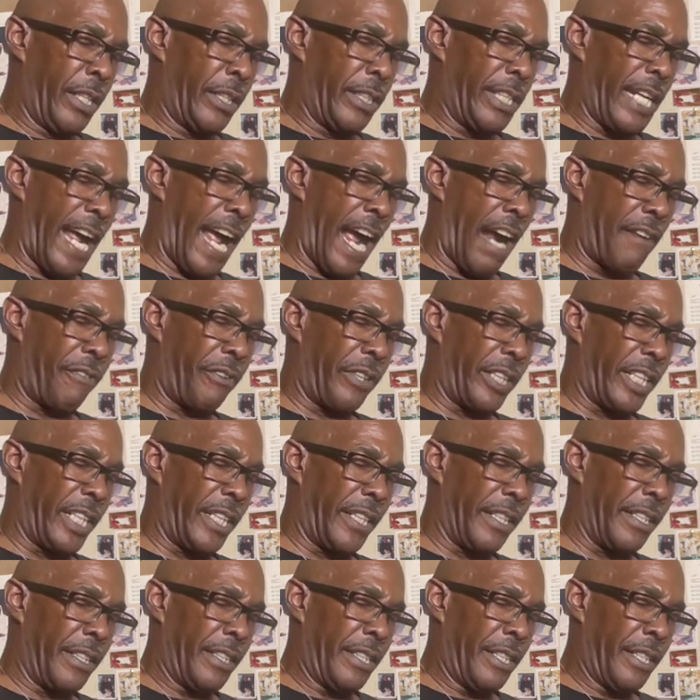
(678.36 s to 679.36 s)
The
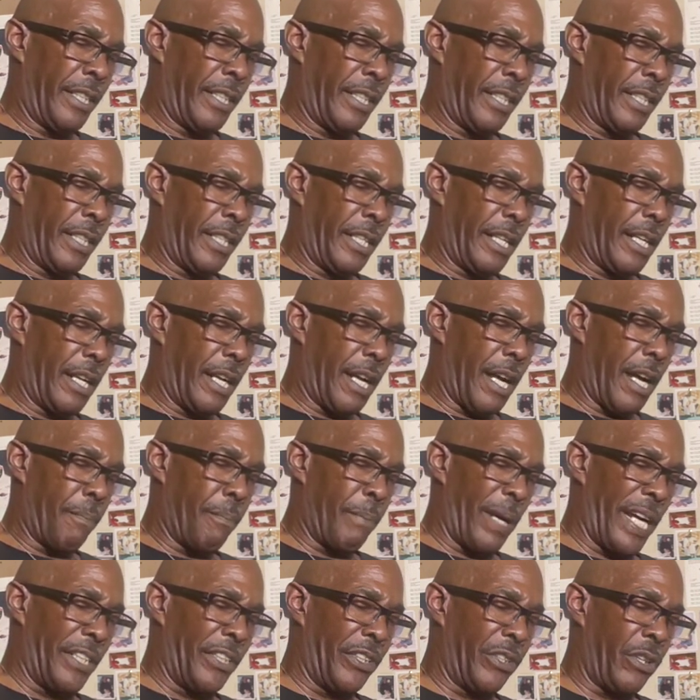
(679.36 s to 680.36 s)
African
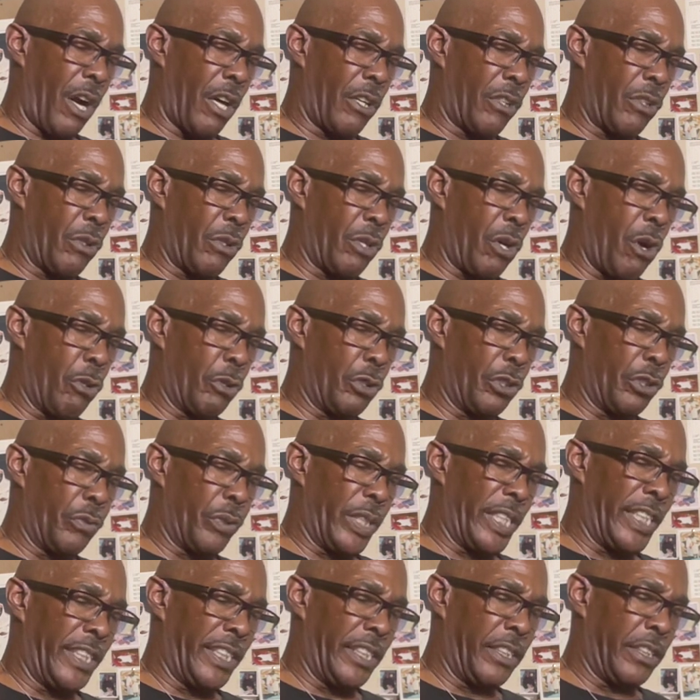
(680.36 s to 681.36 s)
matriarchal culture
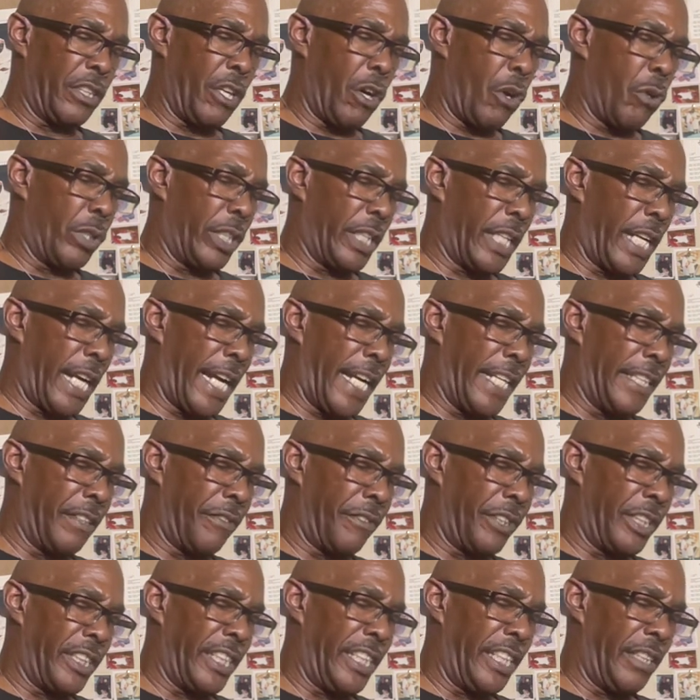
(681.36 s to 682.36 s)
reached its golden age
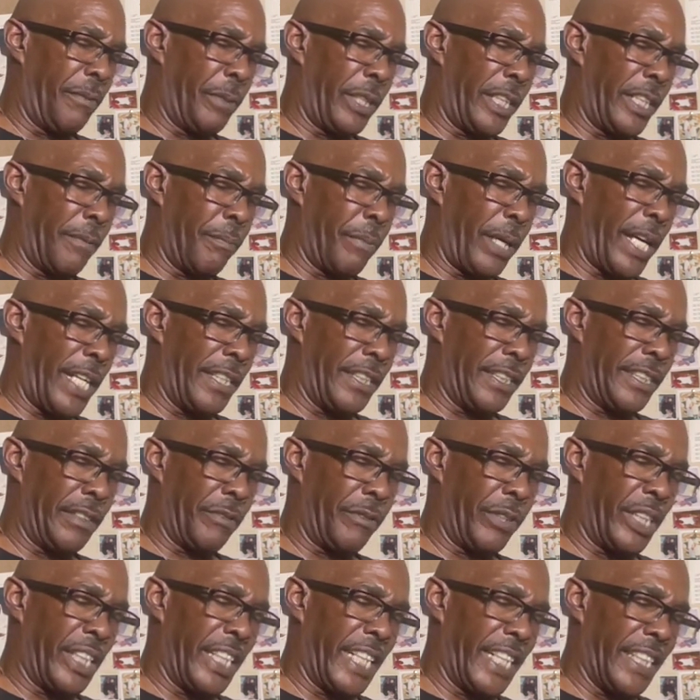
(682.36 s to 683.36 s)
of achievement in medicine,
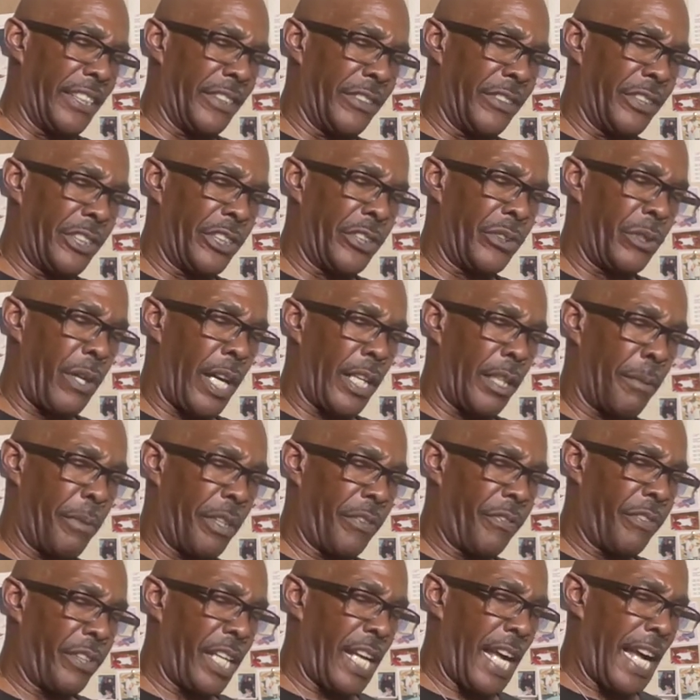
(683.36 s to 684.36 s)
religion, astronomy,
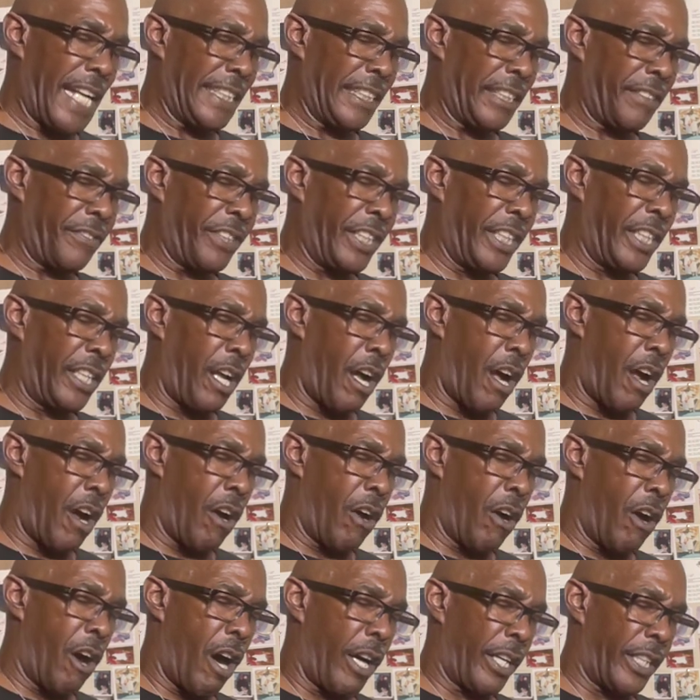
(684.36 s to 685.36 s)
philosophy,
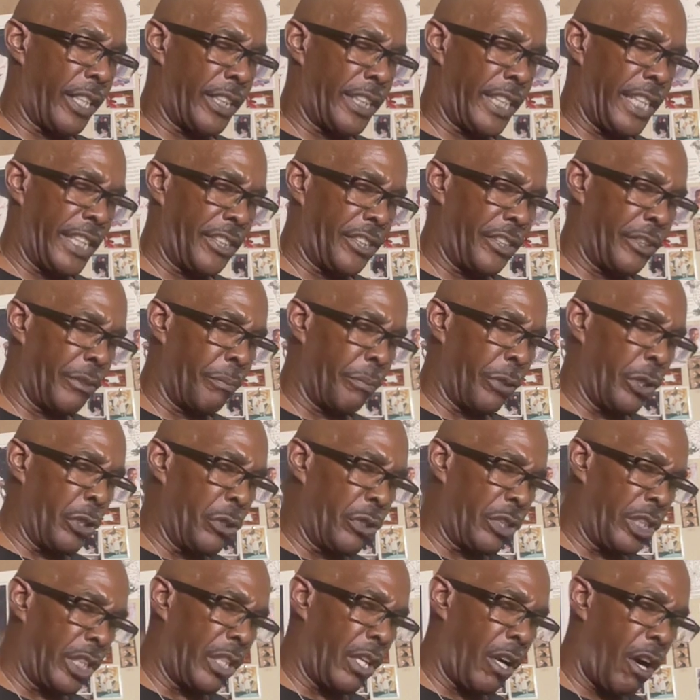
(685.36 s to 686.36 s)
law, architecture,
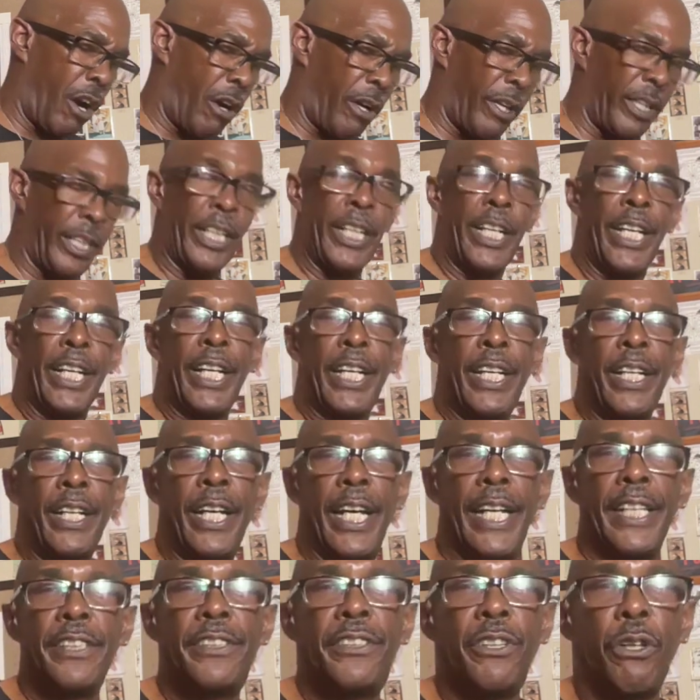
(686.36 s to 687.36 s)
music, art,
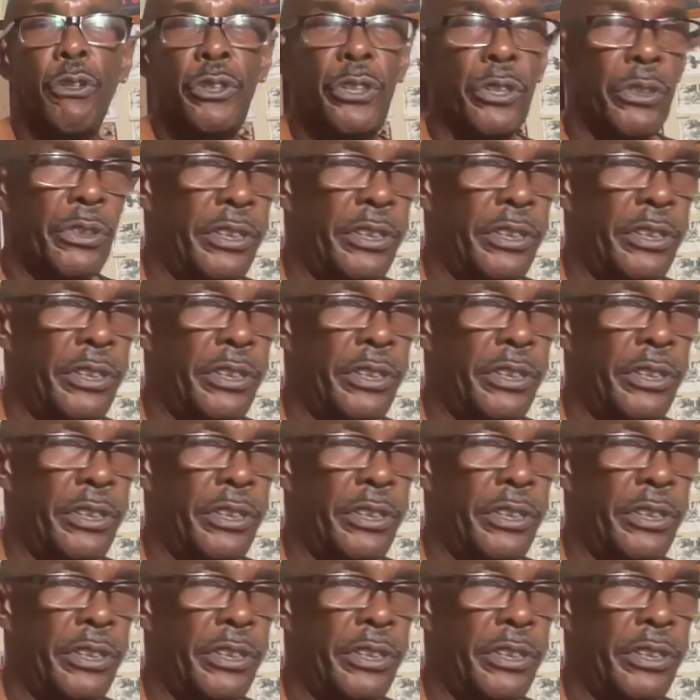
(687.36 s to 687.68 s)
and social